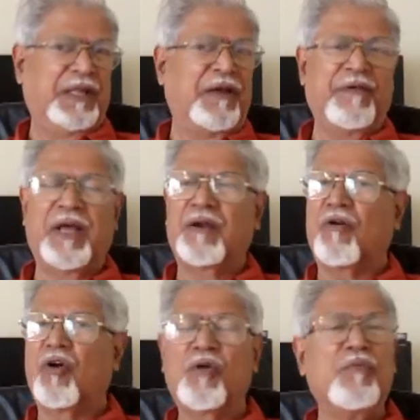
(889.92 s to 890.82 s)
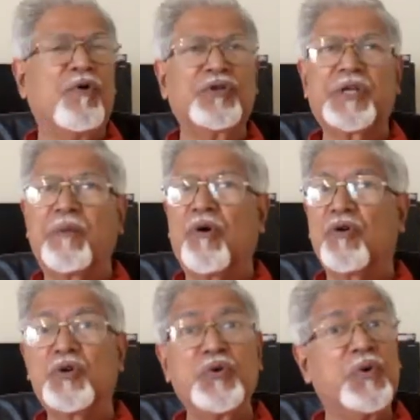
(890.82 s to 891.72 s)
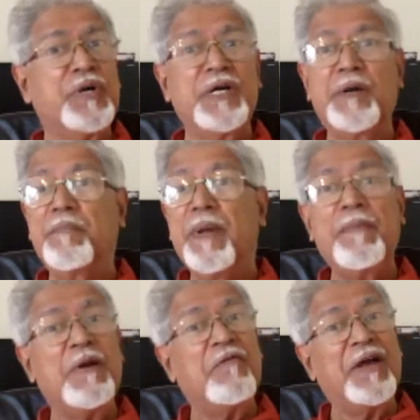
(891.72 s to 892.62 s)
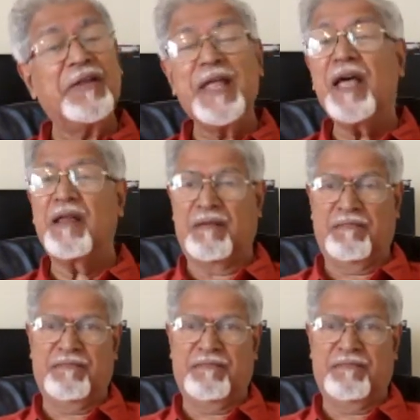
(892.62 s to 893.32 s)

There were almost about 200 people were there.